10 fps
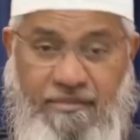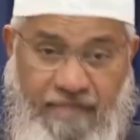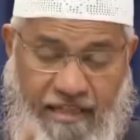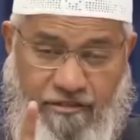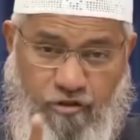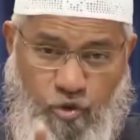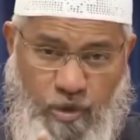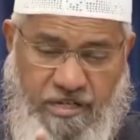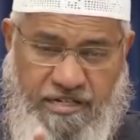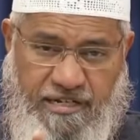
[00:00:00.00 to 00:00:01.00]
They ask you the
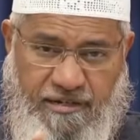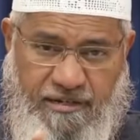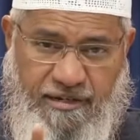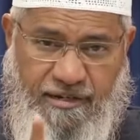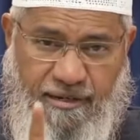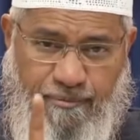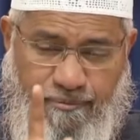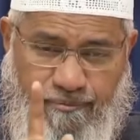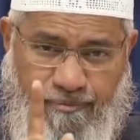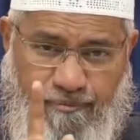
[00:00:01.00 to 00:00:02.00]
question,
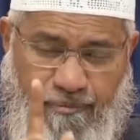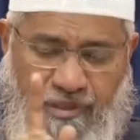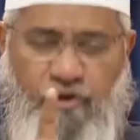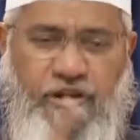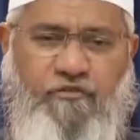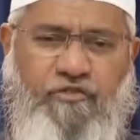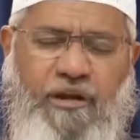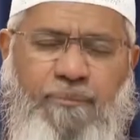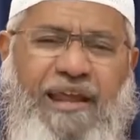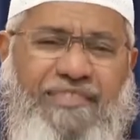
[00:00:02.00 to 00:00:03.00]
but they don't give you the
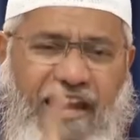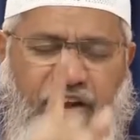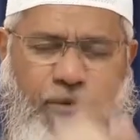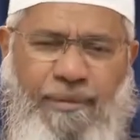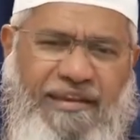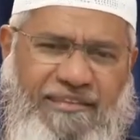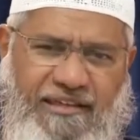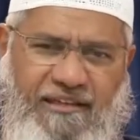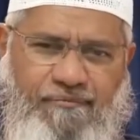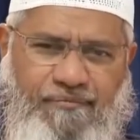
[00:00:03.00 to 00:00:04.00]
reply. They let your mind
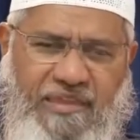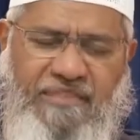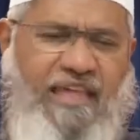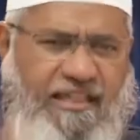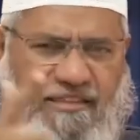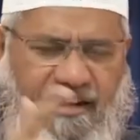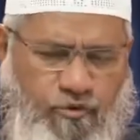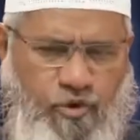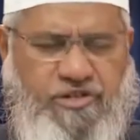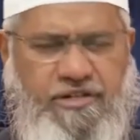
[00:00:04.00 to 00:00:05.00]
think. They ask the next
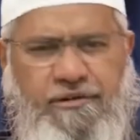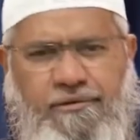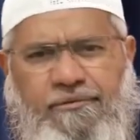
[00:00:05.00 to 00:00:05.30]
question.